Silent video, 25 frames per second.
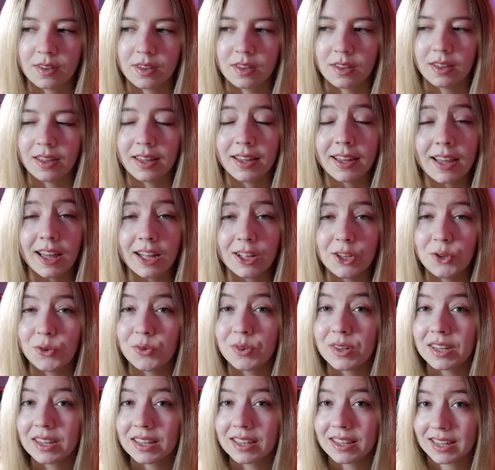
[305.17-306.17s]
Again, you
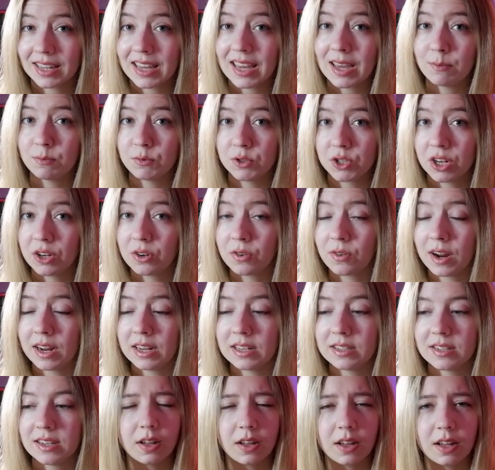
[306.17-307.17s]
can keep
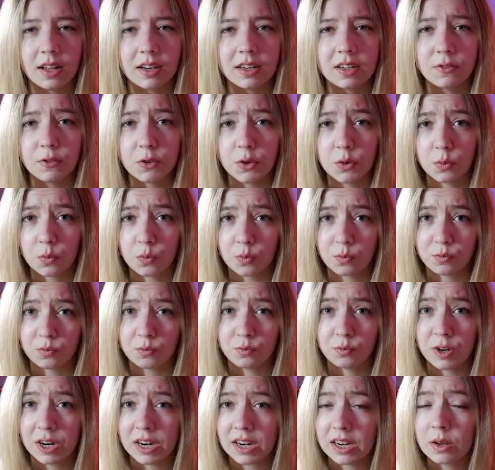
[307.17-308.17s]
generating, and if you
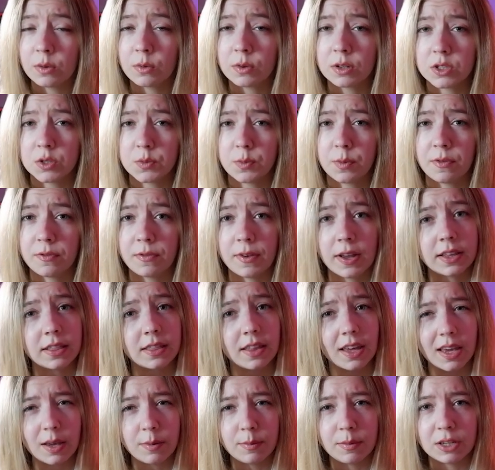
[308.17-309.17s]
really want to perfect the
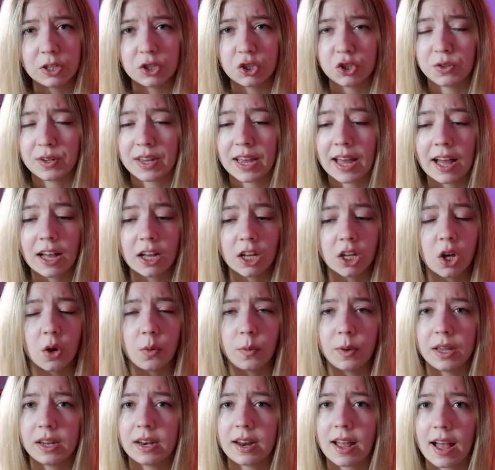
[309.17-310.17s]
image, you can go
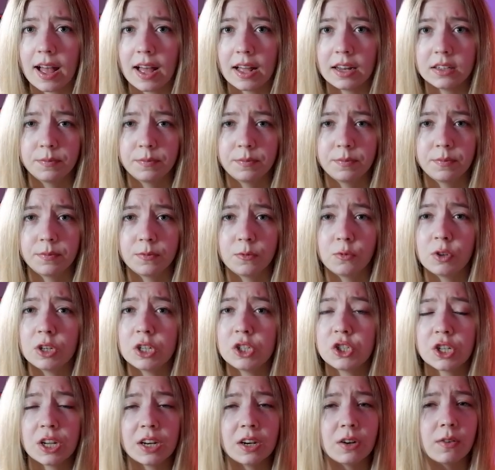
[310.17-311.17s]
in and
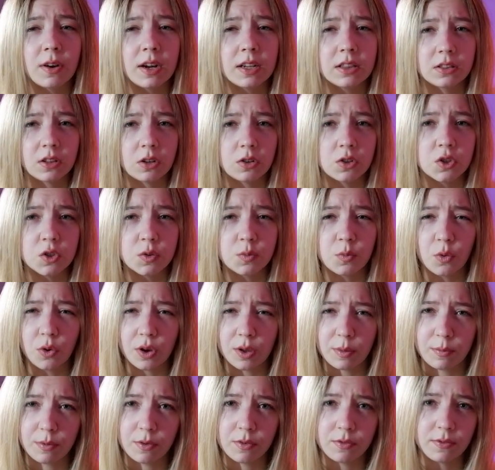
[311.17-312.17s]
regenerate those small
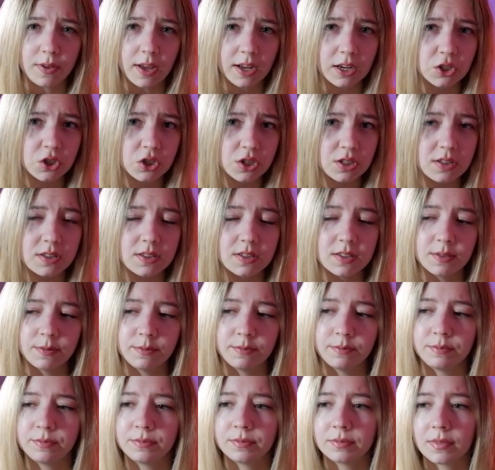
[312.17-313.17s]
imperfections.
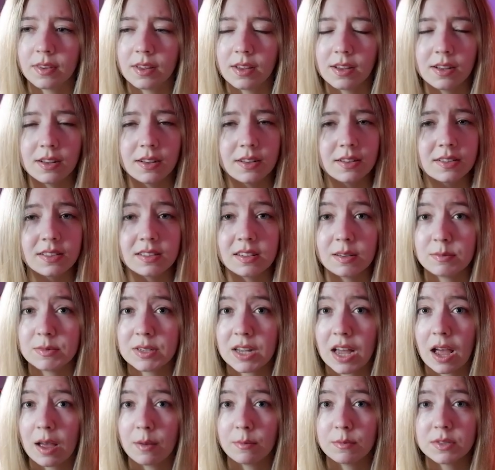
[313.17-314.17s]

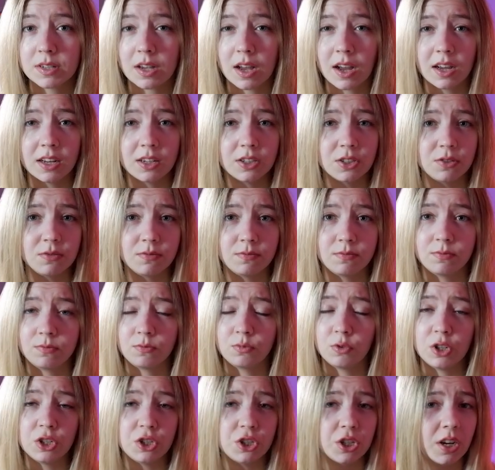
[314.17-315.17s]
Sometimes I
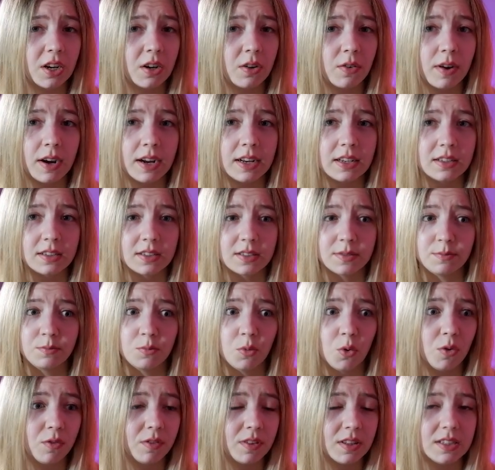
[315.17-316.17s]
regenerate
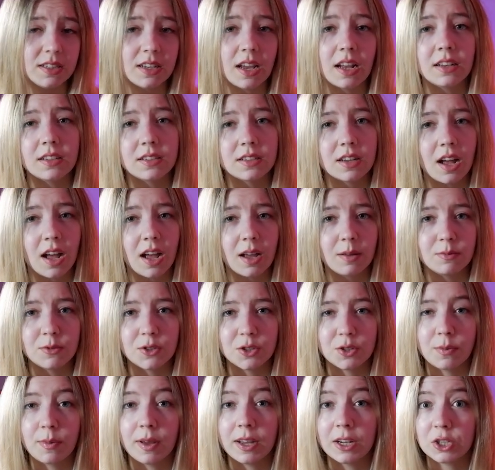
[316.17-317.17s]
more than 10 times to
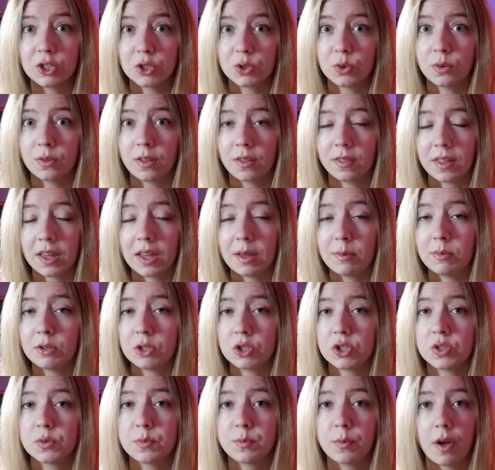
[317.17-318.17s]
make sure that the image
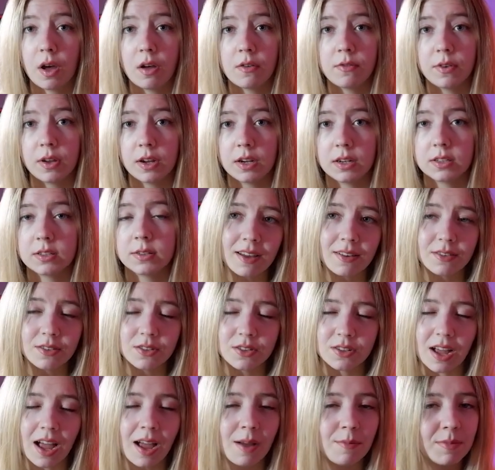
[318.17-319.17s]
is perfect.
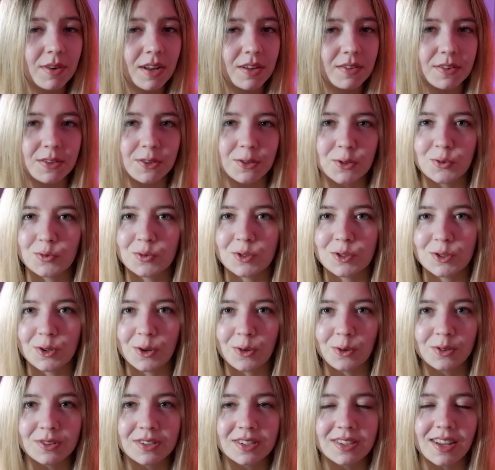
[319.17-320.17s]
I'm loving this
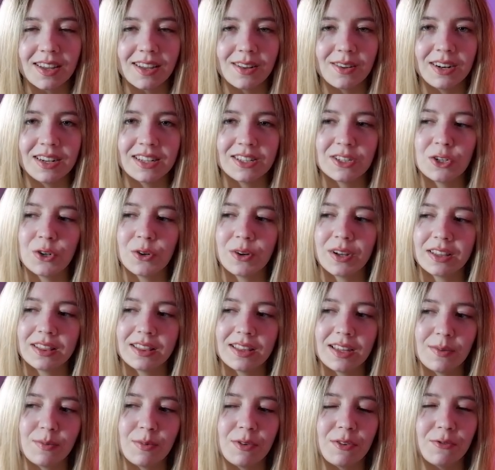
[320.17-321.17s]
result. Let's look at the
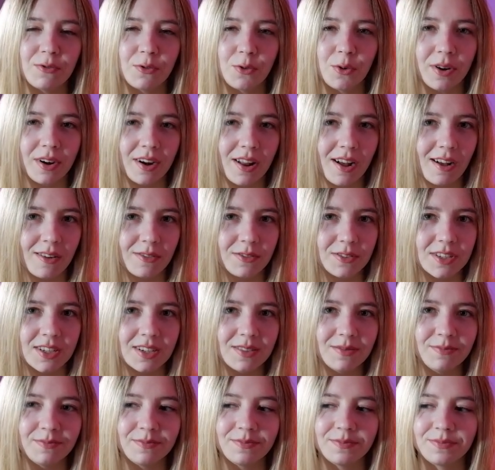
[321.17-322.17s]
before and after.
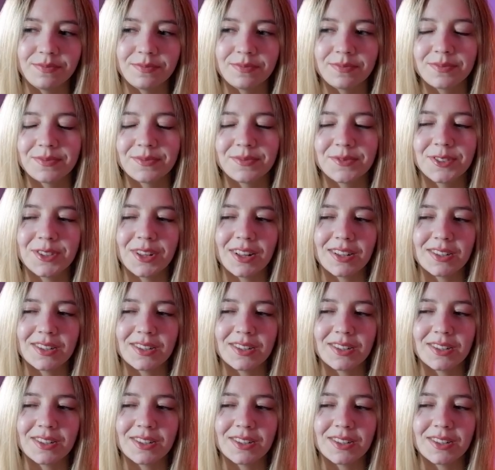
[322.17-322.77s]
So that's